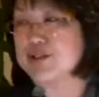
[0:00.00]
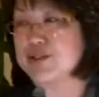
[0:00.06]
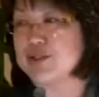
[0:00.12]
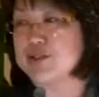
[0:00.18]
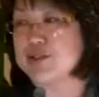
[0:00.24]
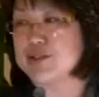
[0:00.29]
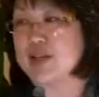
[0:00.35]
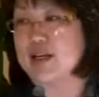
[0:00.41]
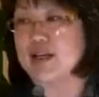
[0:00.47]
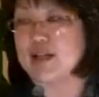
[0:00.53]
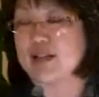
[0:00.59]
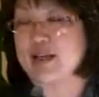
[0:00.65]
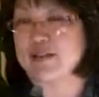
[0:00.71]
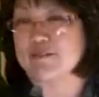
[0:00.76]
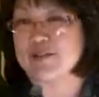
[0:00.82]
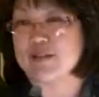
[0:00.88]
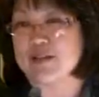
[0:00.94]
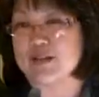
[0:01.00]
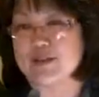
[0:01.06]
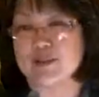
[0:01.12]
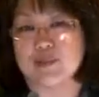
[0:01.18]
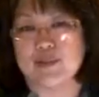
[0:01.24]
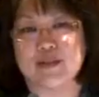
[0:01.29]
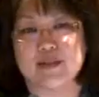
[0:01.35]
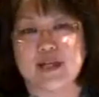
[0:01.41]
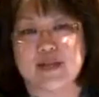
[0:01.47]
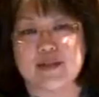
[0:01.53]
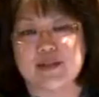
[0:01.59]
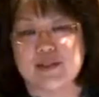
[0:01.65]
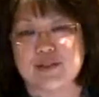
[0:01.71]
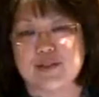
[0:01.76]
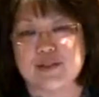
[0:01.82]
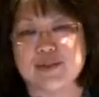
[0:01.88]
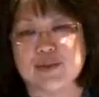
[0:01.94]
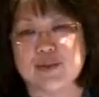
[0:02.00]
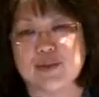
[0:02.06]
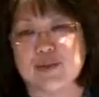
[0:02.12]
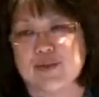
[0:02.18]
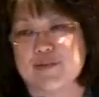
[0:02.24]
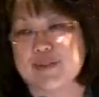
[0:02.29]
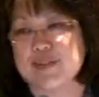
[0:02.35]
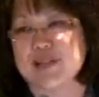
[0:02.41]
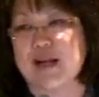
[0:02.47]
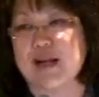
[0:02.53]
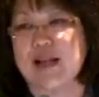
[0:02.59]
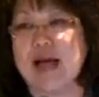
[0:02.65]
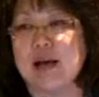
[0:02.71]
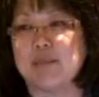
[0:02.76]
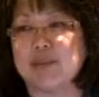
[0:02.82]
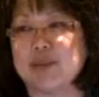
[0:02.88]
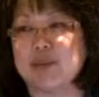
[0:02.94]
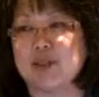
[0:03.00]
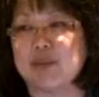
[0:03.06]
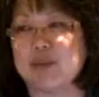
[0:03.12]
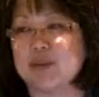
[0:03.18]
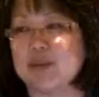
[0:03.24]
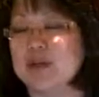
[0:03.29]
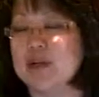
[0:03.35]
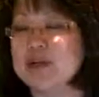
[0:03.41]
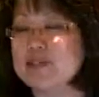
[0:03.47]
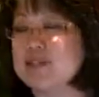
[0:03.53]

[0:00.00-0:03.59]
do state that if it doesn't pertain to your school, if it's not applicable,